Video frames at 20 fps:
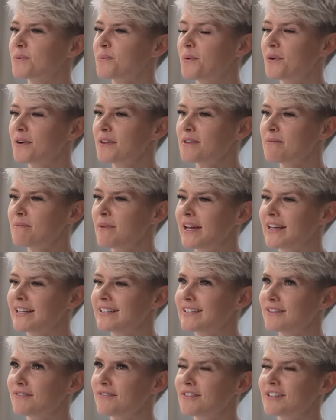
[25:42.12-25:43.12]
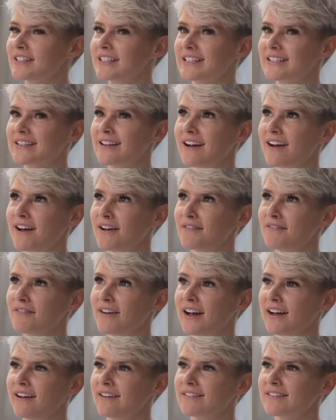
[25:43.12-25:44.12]
One of the main differences that I
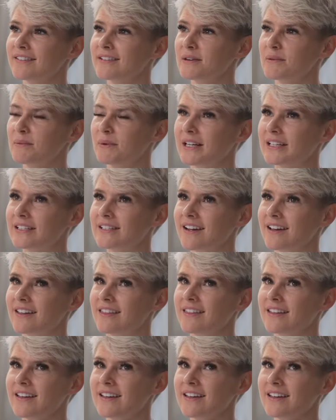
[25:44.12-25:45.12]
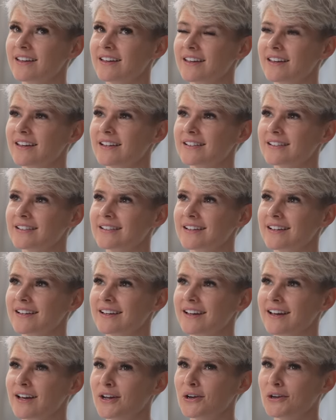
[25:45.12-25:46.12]
found, which I think is
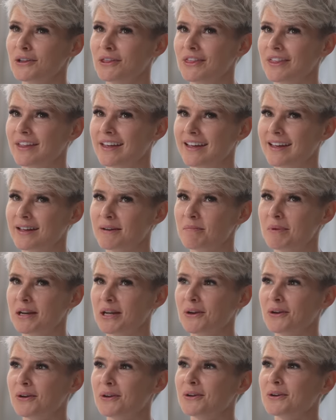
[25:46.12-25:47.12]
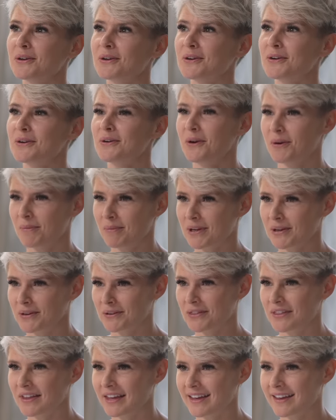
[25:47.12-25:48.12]
a good thing, but it could not be a
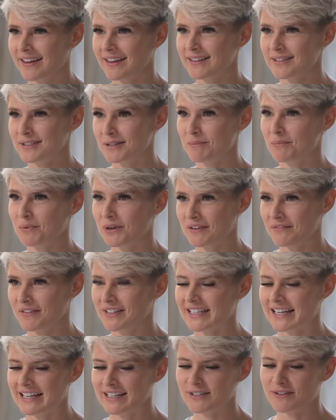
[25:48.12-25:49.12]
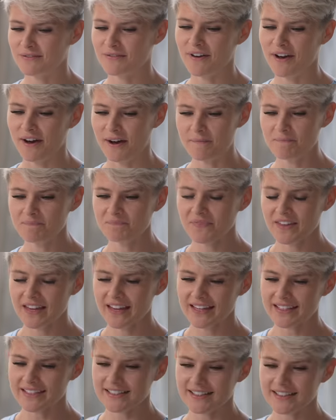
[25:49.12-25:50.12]
good thing at some point if I take it too far,
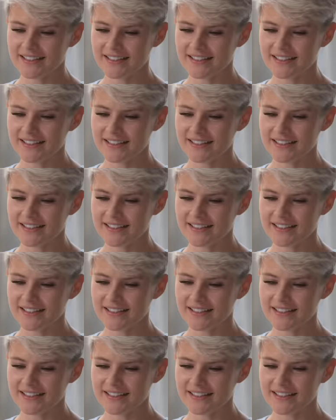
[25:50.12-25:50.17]
is